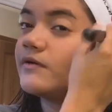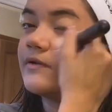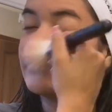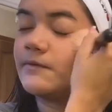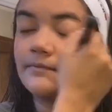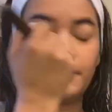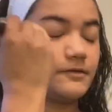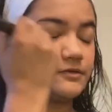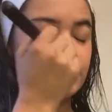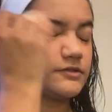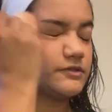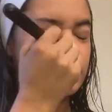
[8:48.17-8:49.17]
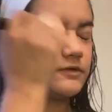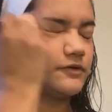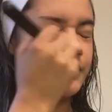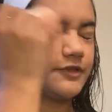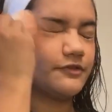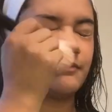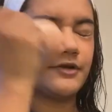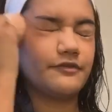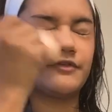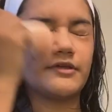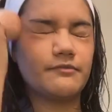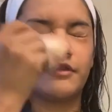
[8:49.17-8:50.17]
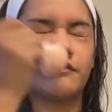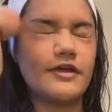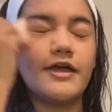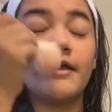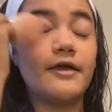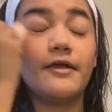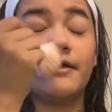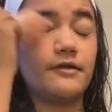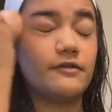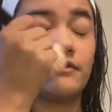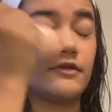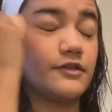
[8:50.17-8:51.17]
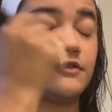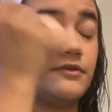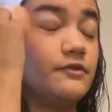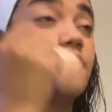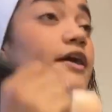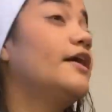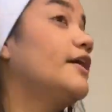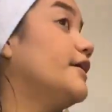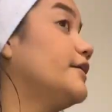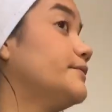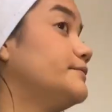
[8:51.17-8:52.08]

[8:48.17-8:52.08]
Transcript: A little bit, just so it gets rid of some of the red, it's not too red.